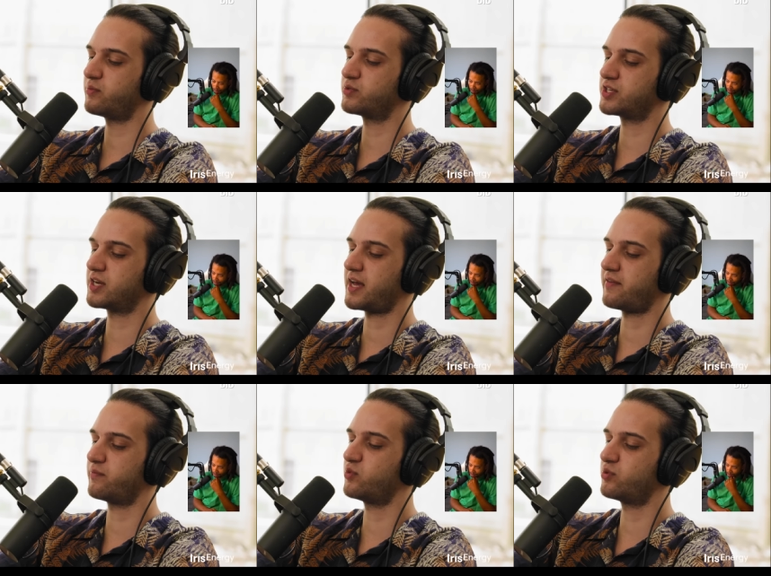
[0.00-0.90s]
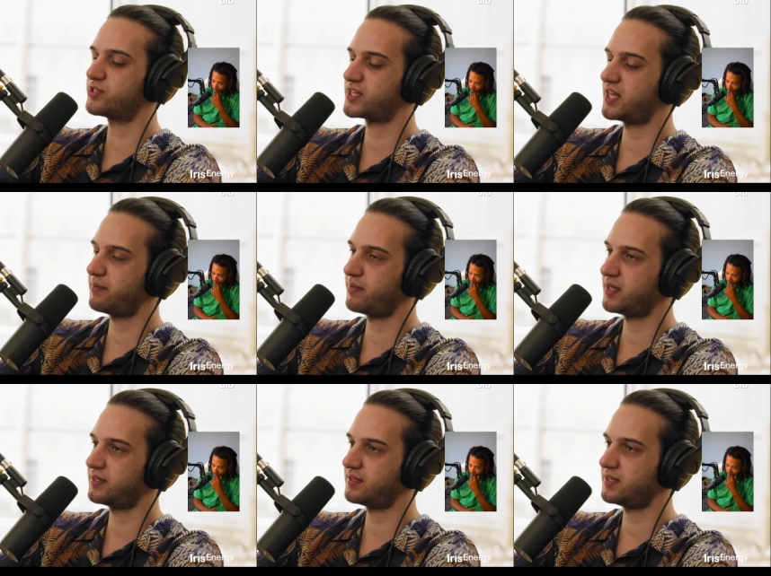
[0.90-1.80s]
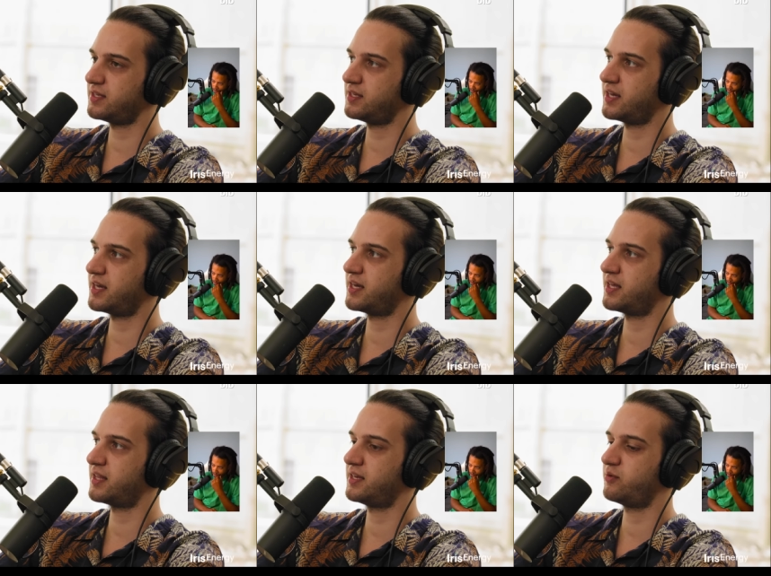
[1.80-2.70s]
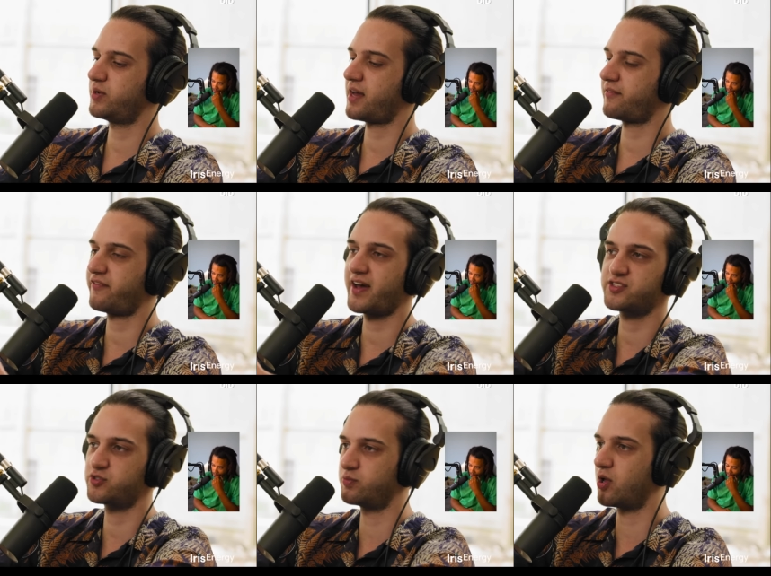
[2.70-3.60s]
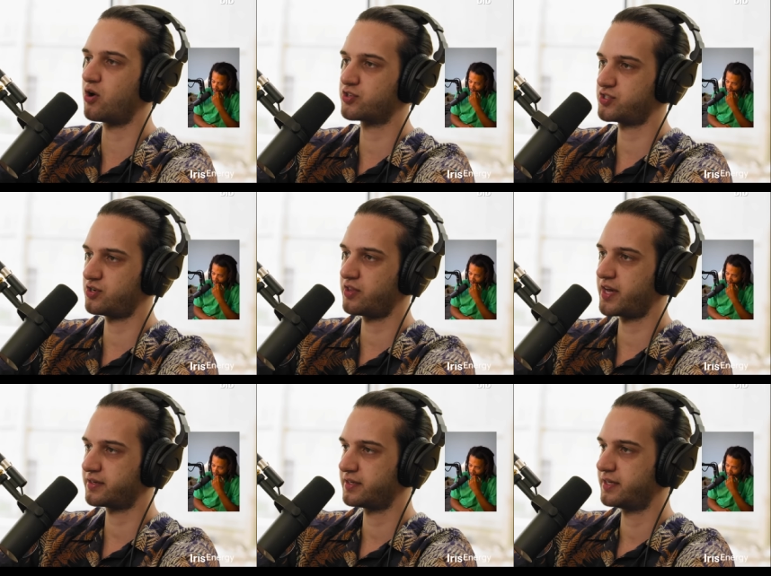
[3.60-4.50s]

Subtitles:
it was going to have more scalability, and it would have faster blocks and all that.